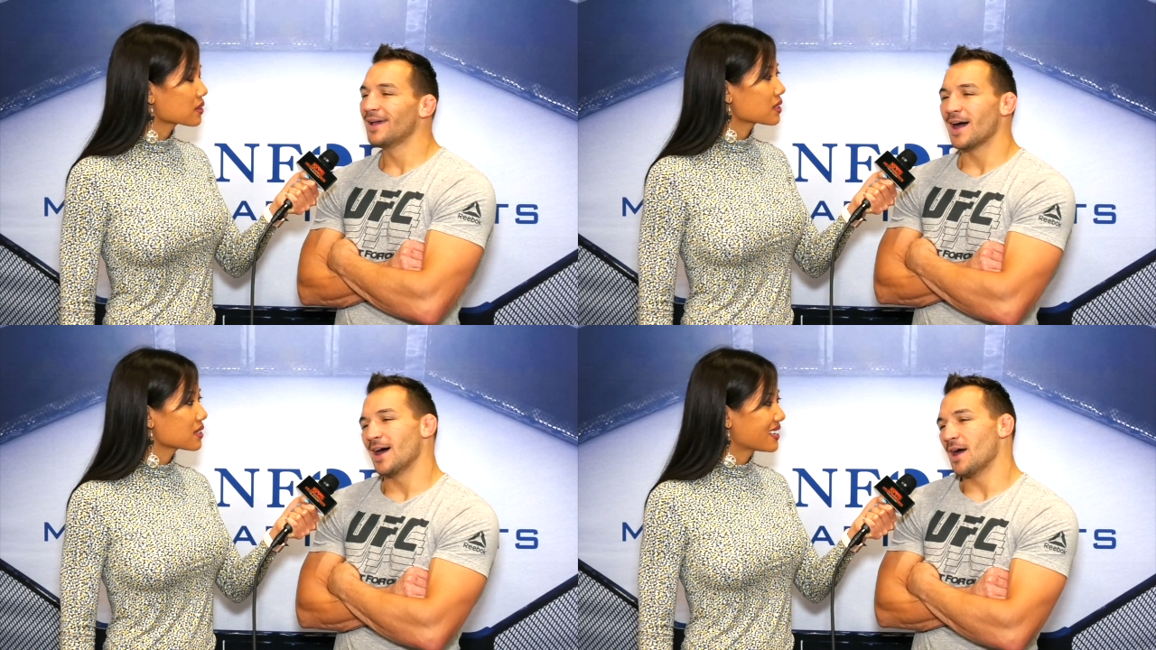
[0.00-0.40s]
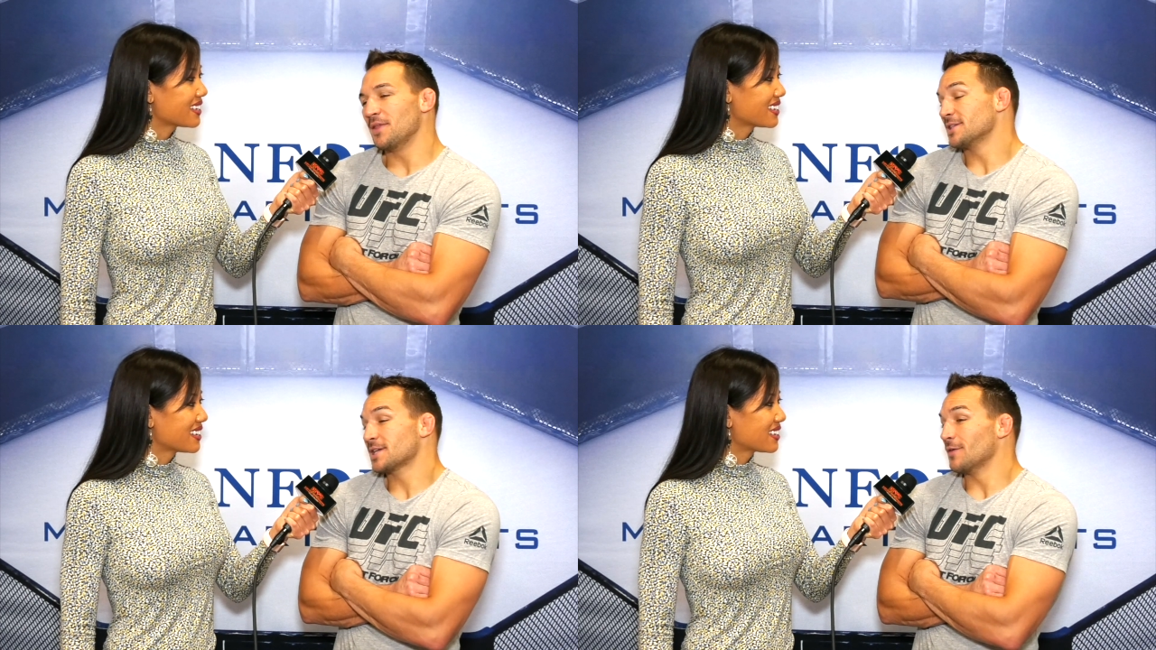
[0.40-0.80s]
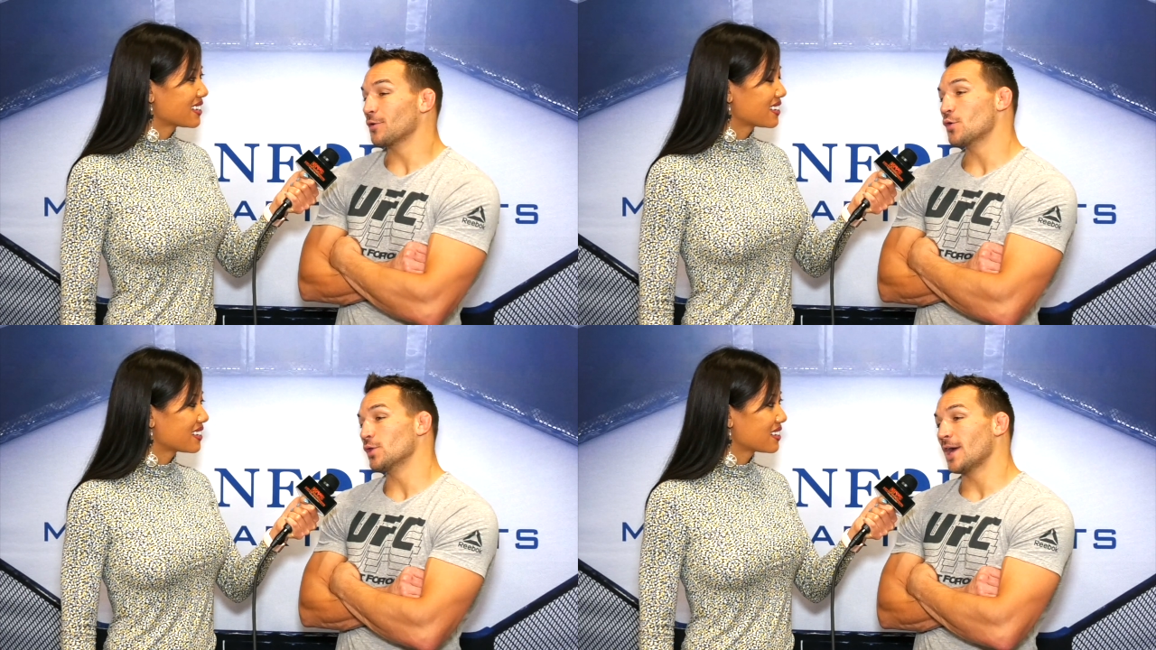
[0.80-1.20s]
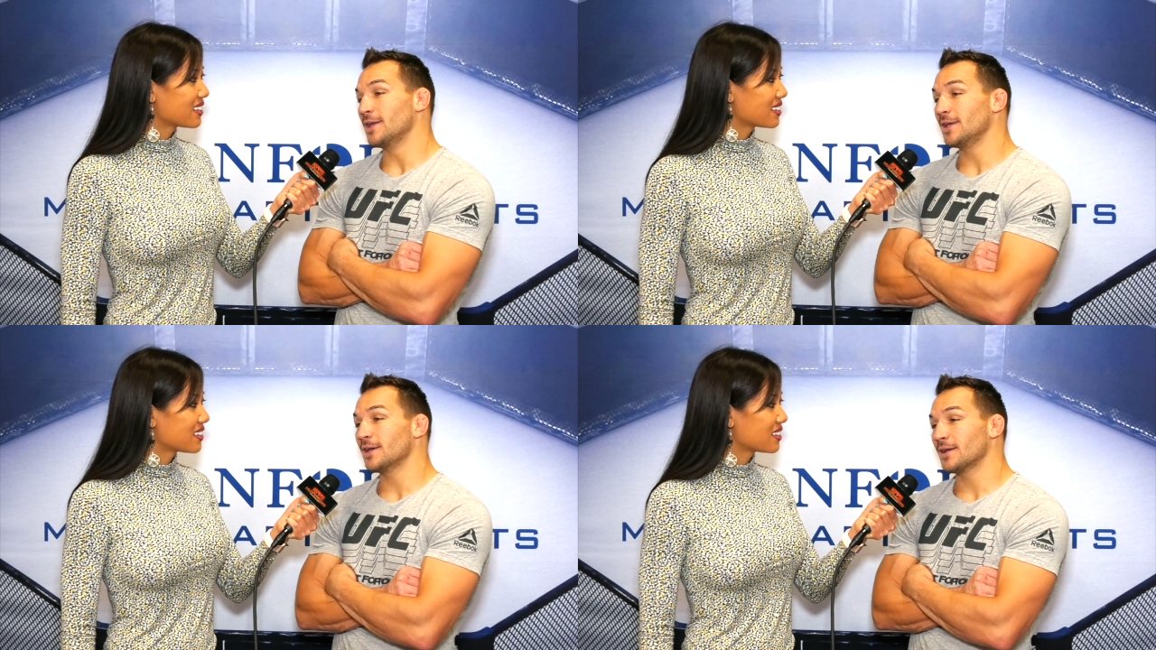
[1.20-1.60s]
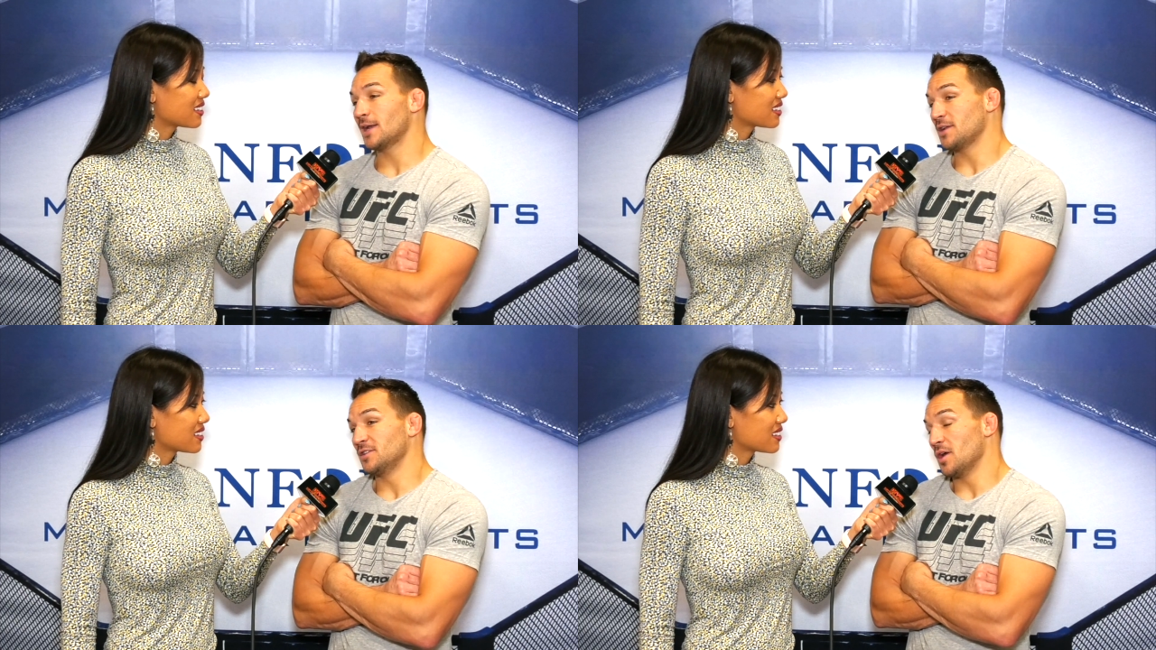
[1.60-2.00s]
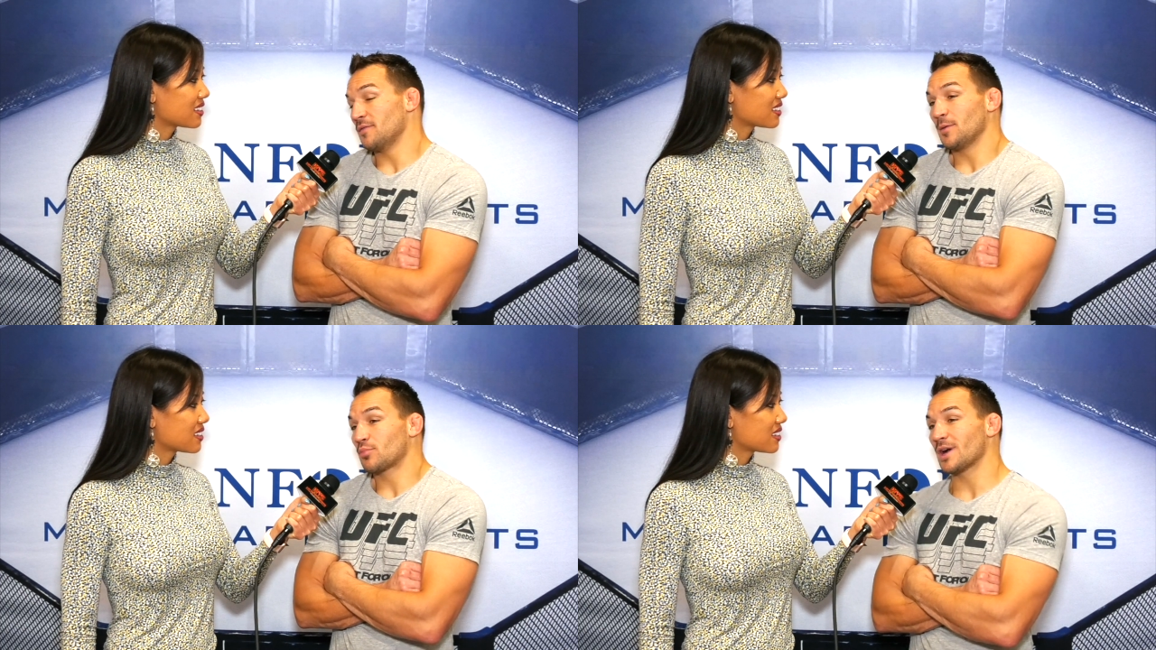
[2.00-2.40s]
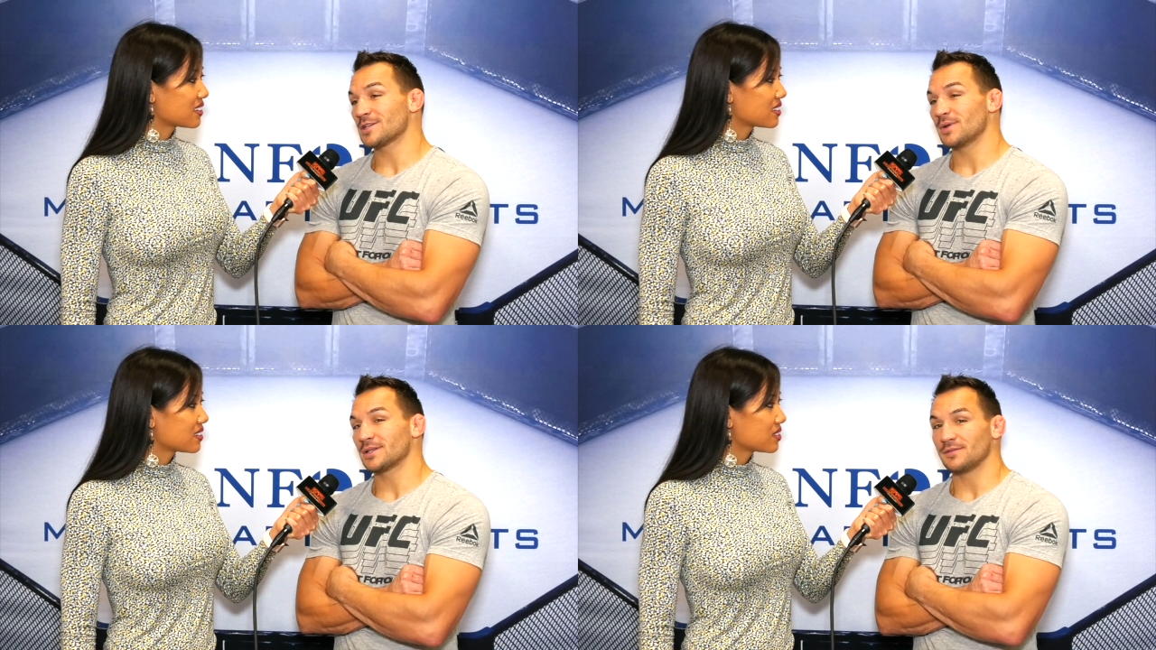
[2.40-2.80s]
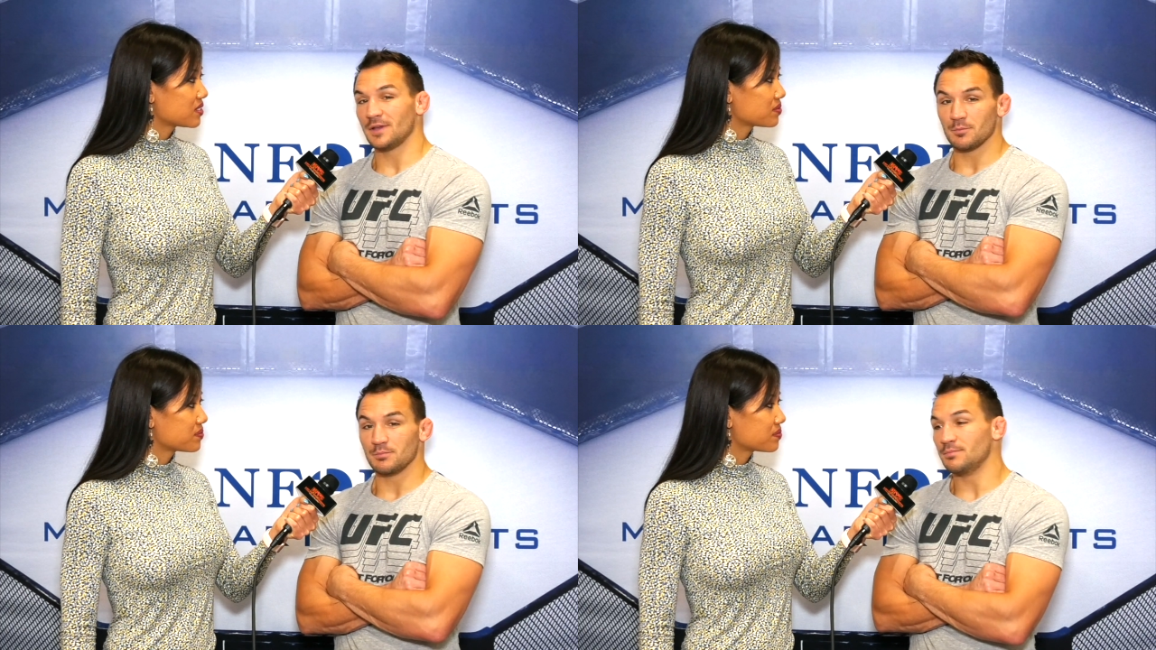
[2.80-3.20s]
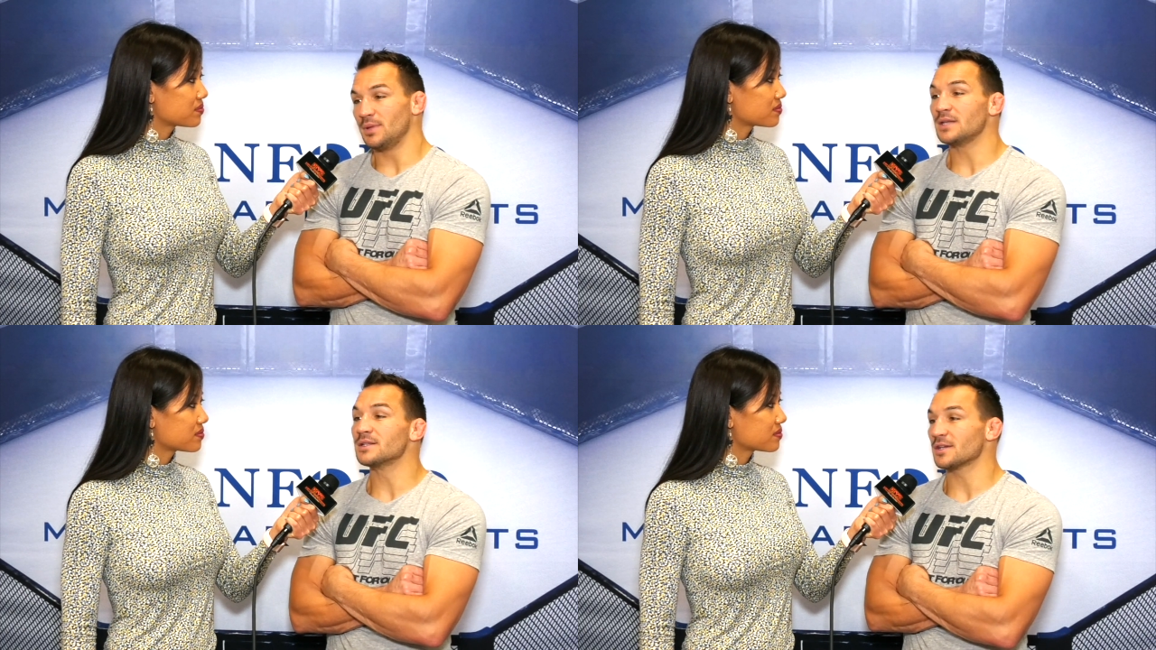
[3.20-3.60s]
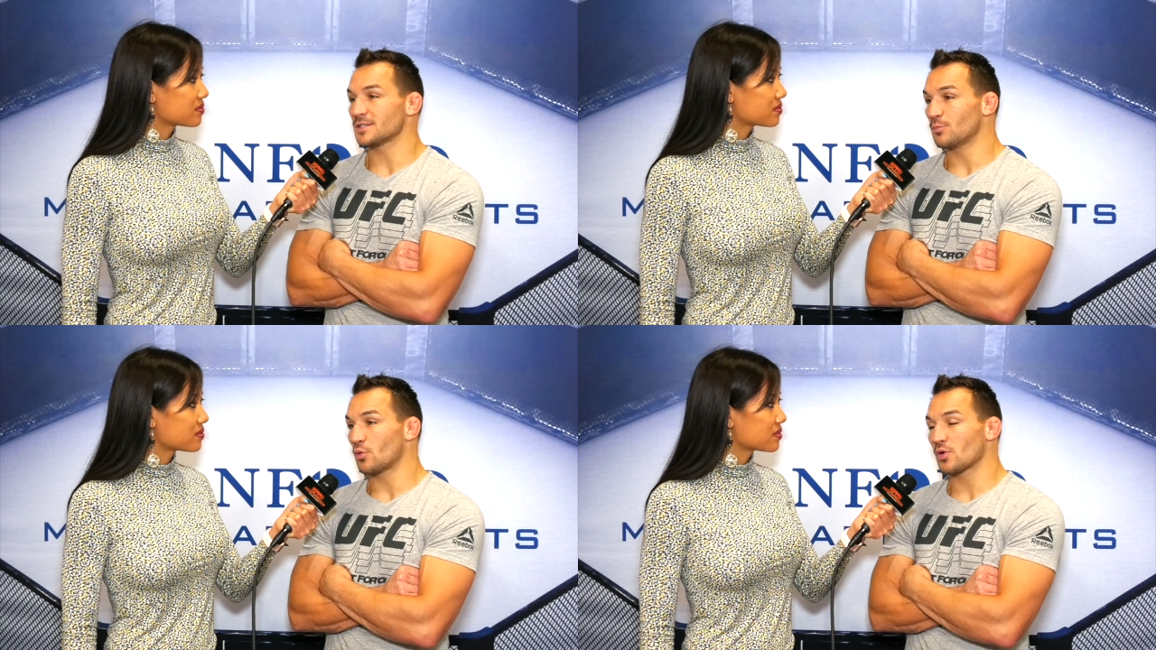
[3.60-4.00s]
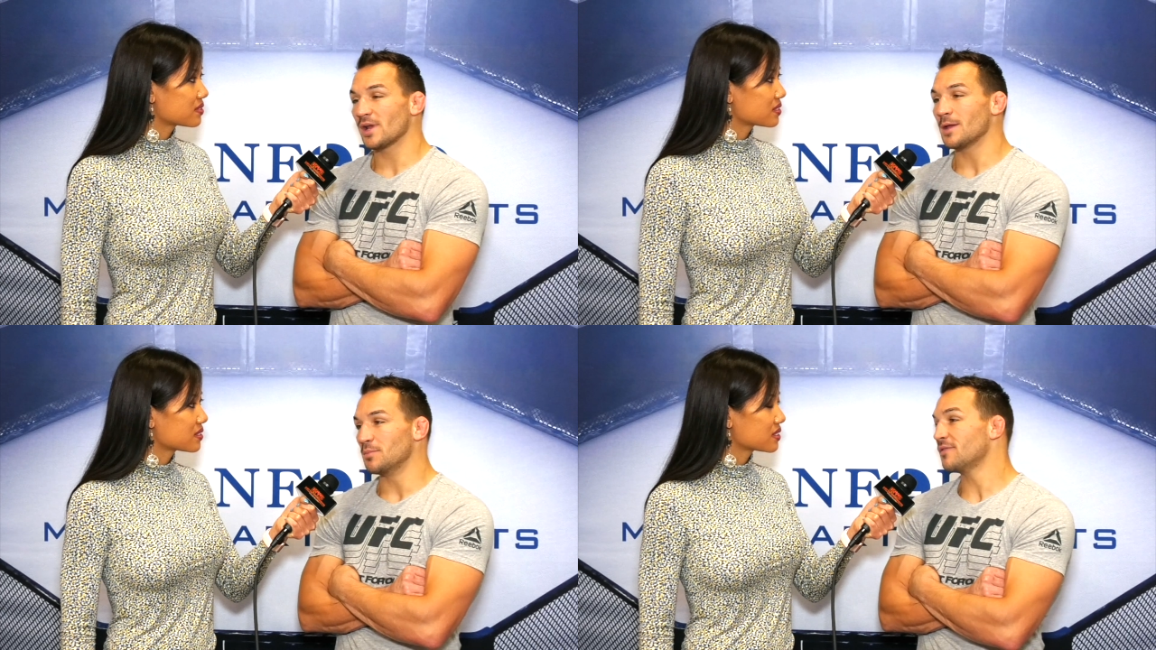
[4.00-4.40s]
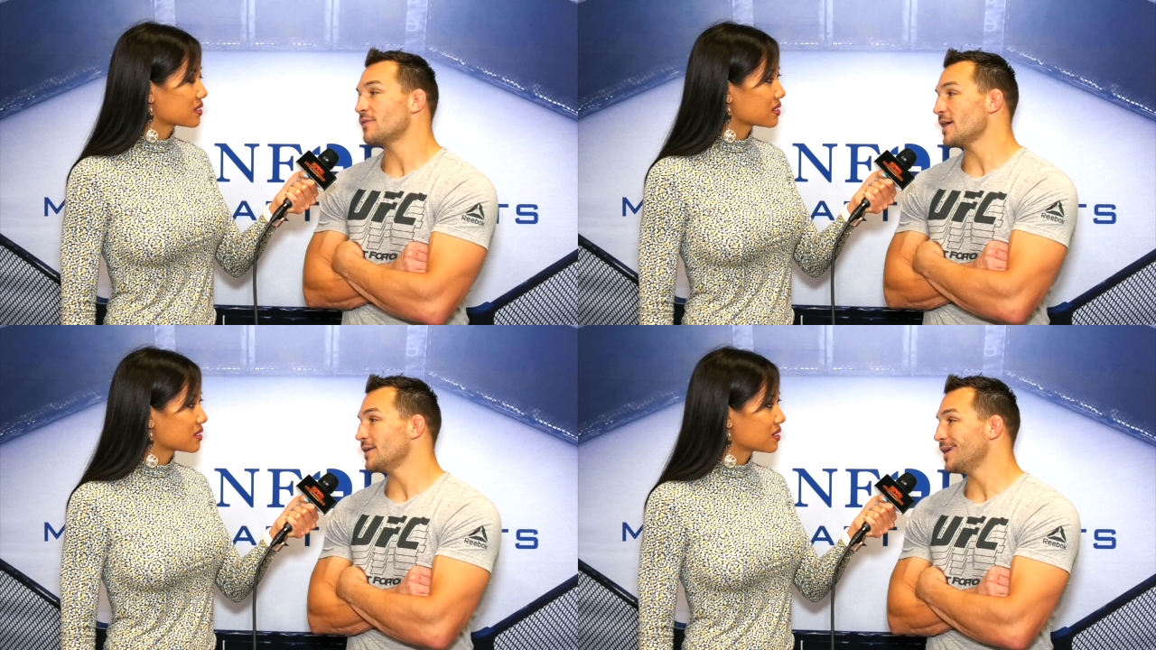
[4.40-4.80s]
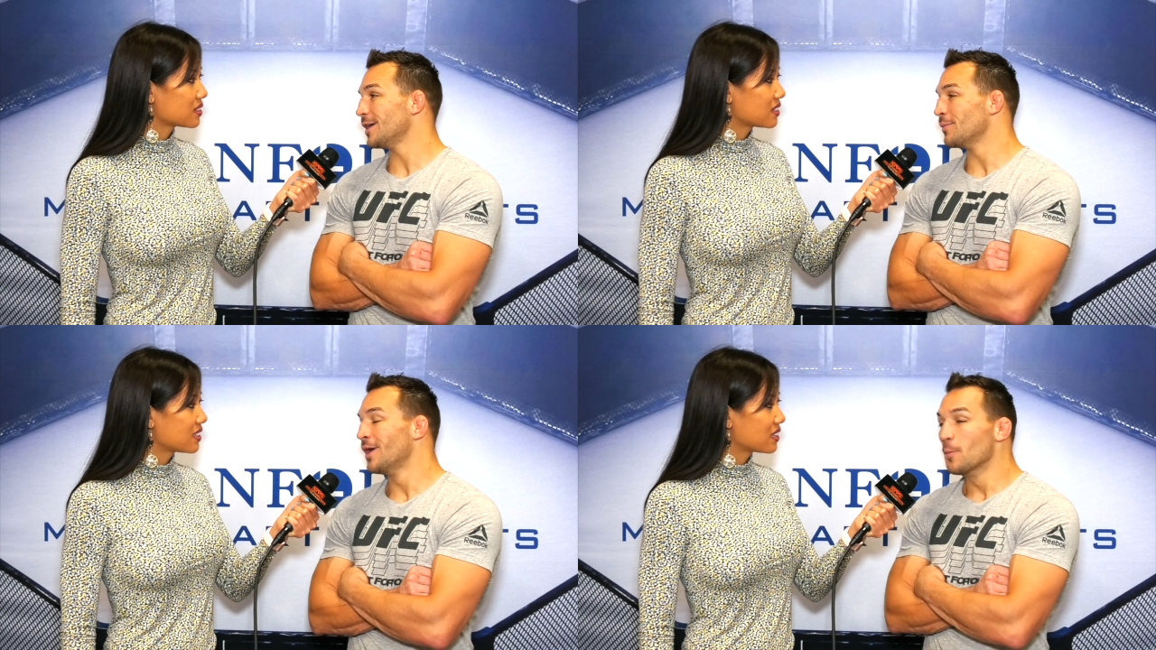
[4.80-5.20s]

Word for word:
Speaker 1: I think it's kind of a cool idea, and I love the prospect of him beating Dustin Poirier and me fighting him,